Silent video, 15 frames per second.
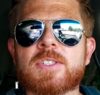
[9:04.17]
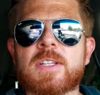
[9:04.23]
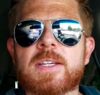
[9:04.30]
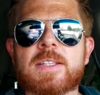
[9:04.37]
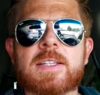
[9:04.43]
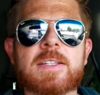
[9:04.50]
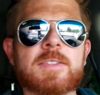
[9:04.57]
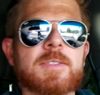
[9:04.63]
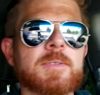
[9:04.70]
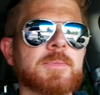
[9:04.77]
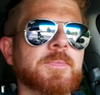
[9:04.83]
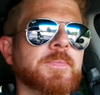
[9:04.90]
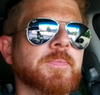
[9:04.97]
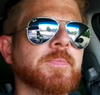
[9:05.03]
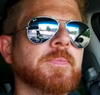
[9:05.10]
just like this.
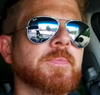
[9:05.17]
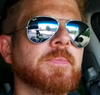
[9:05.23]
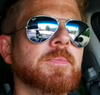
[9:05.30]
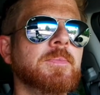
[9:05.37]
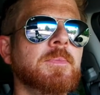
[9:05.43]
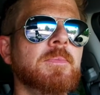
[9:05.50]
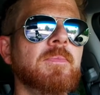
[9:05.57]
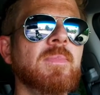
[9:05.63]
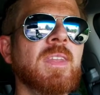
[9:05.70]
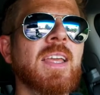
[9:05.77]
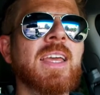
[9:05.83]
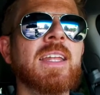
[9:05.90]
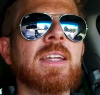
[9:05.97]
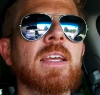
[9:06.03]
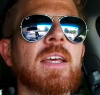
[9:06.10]

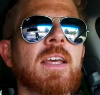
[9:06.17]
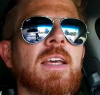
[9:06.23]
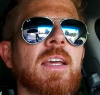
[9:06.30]
And